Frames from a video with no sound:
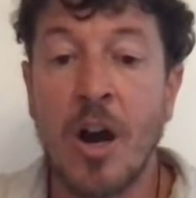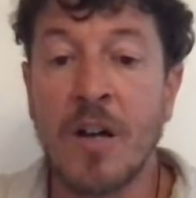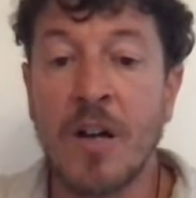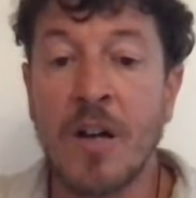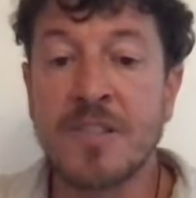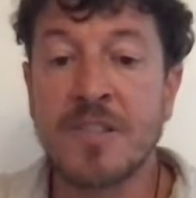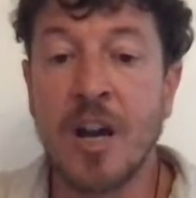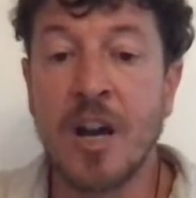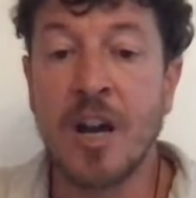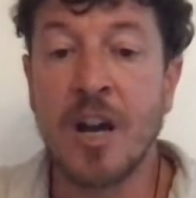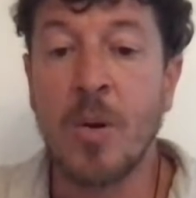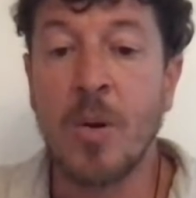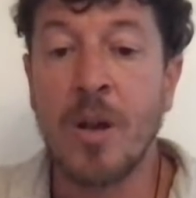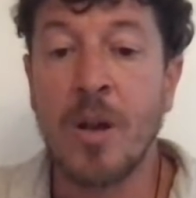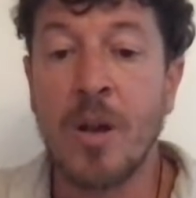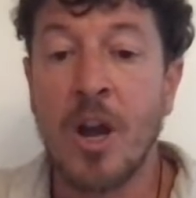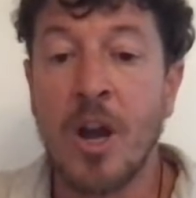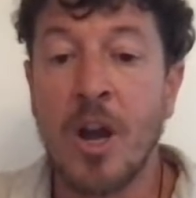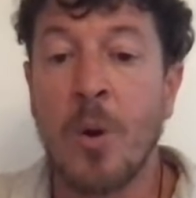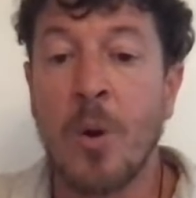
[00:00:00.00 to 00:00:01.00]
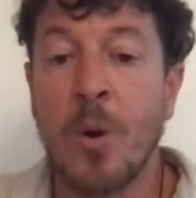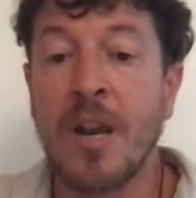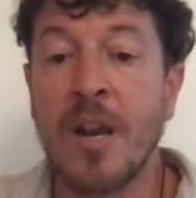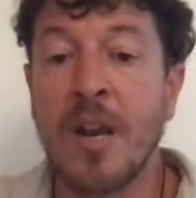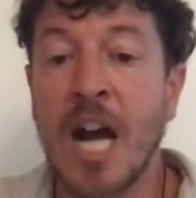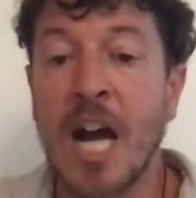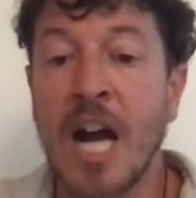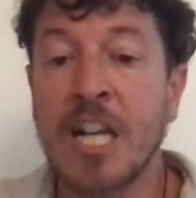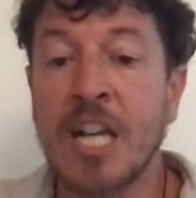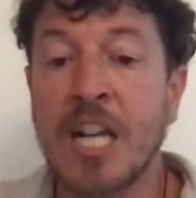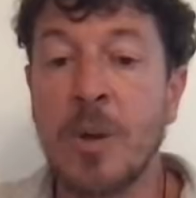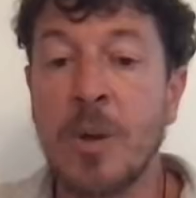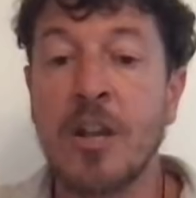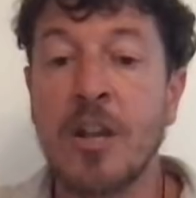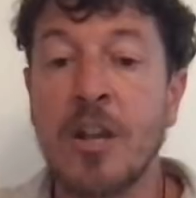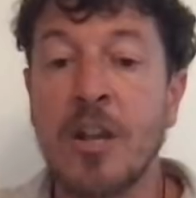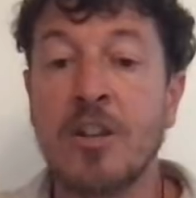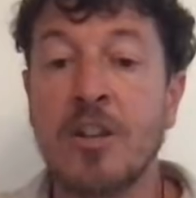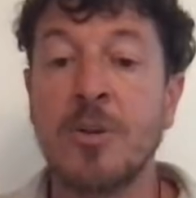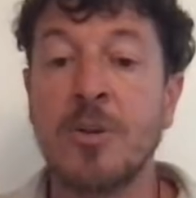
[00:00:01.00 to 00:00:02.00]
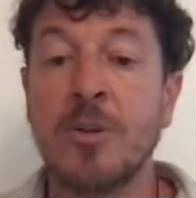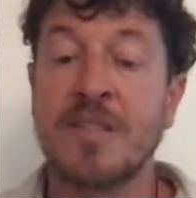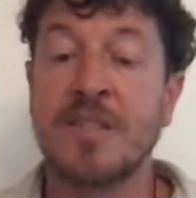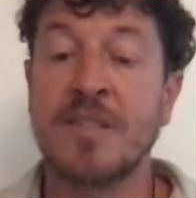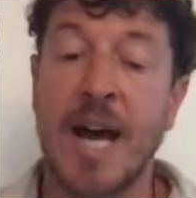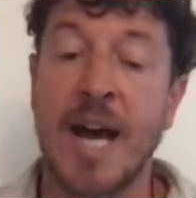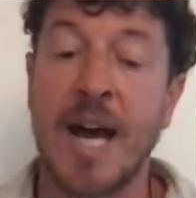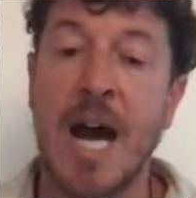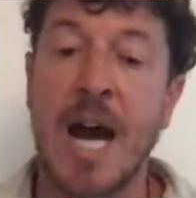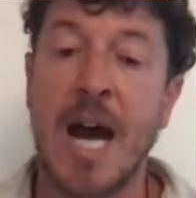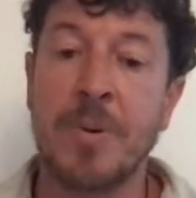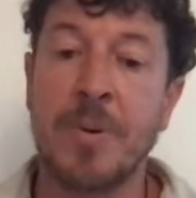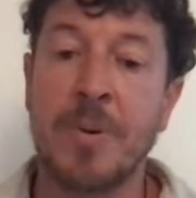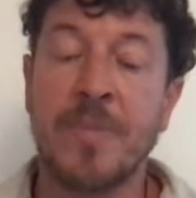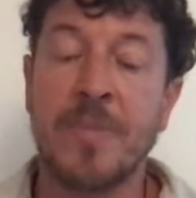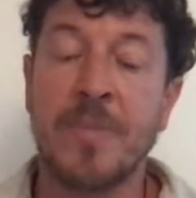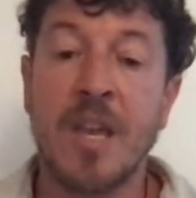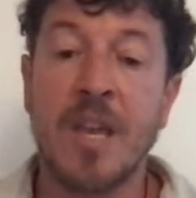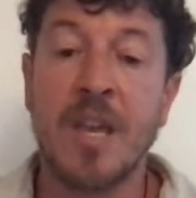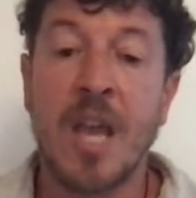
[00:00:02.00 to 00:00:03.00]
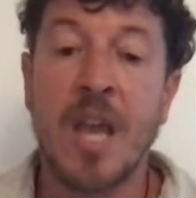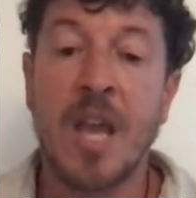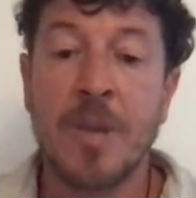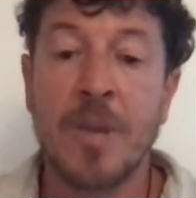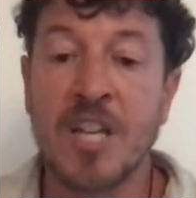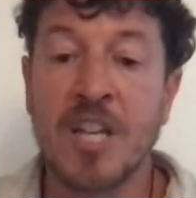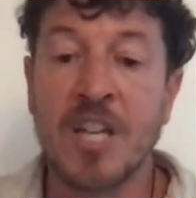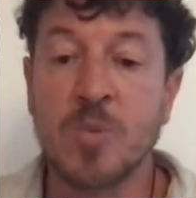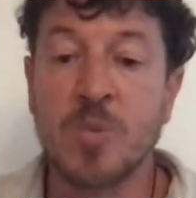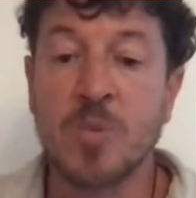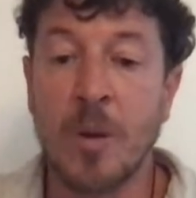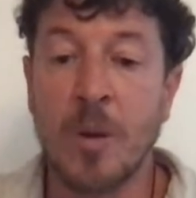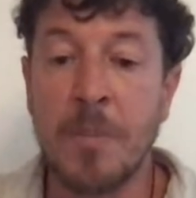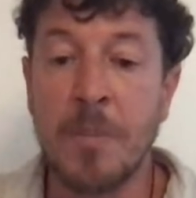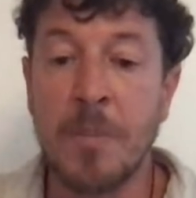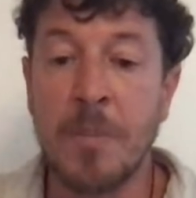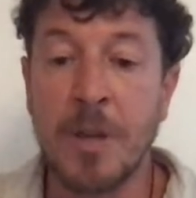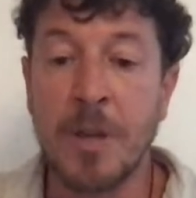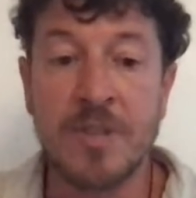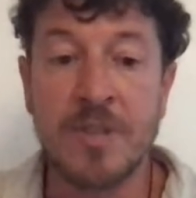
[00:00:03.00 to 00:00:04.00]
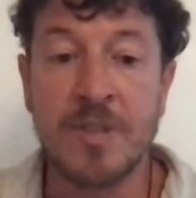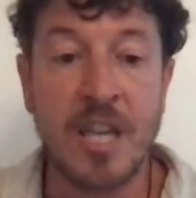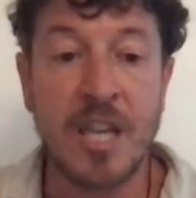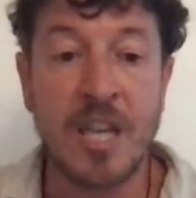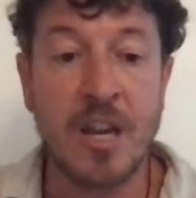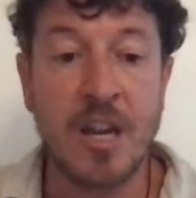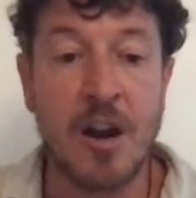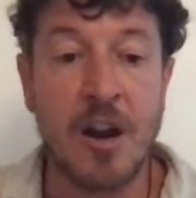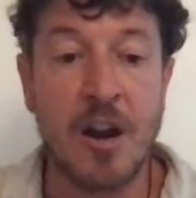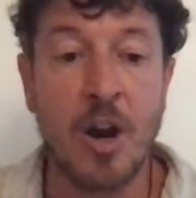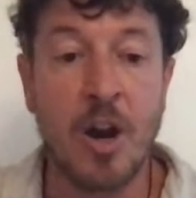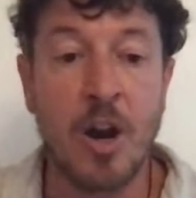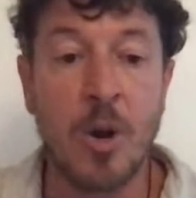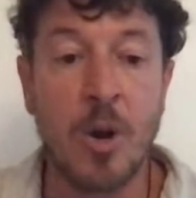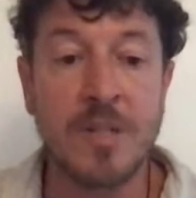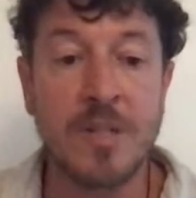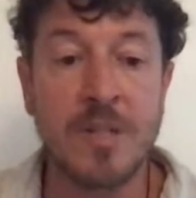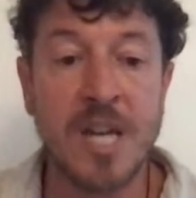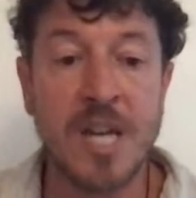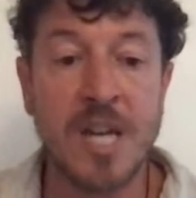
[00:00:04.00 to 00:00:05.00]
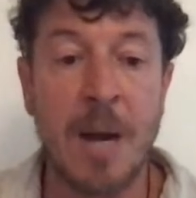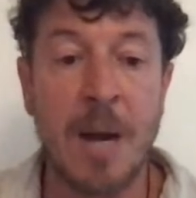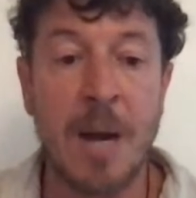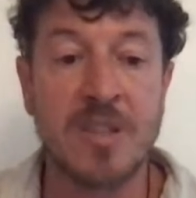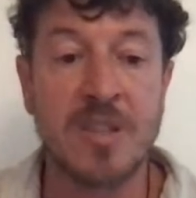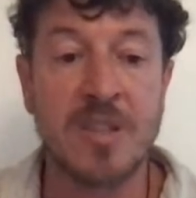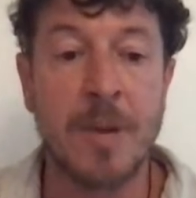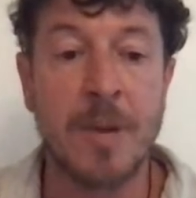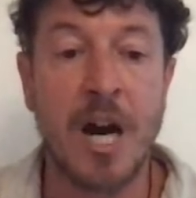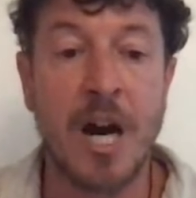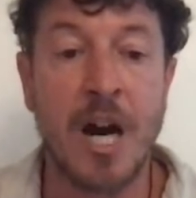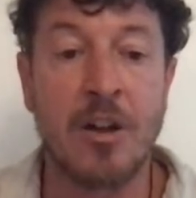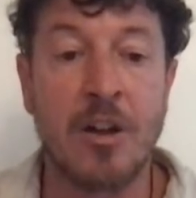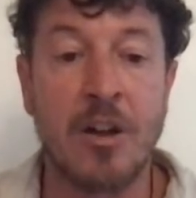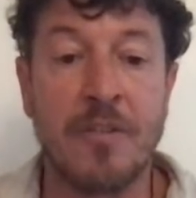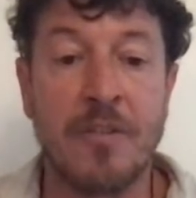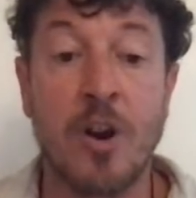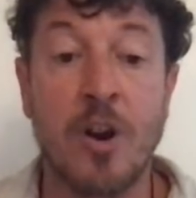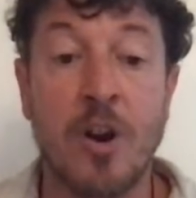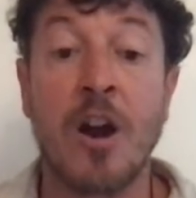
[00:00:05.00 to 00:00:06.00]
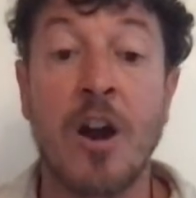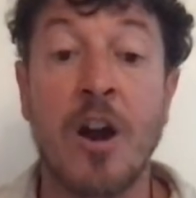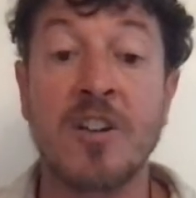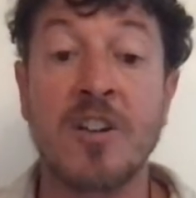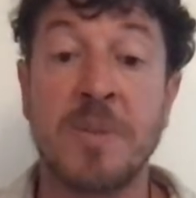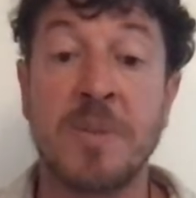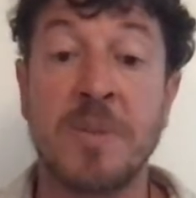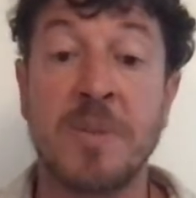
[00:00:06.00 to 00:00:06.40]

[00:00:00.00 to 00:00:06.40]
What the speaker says: Also, we're not going to include a top because we'll be building our own top to the model for our